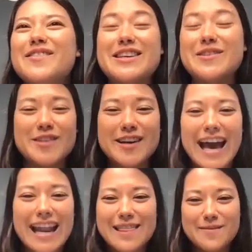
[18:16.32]
that you look
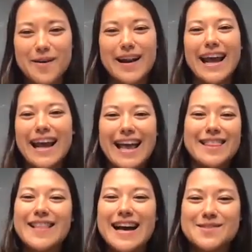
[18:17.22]
at in the morning and
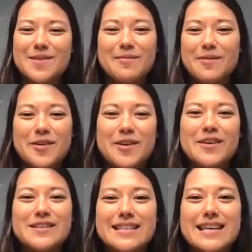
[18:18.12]
the last one before you go
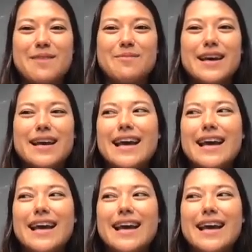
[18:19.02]
to sleep.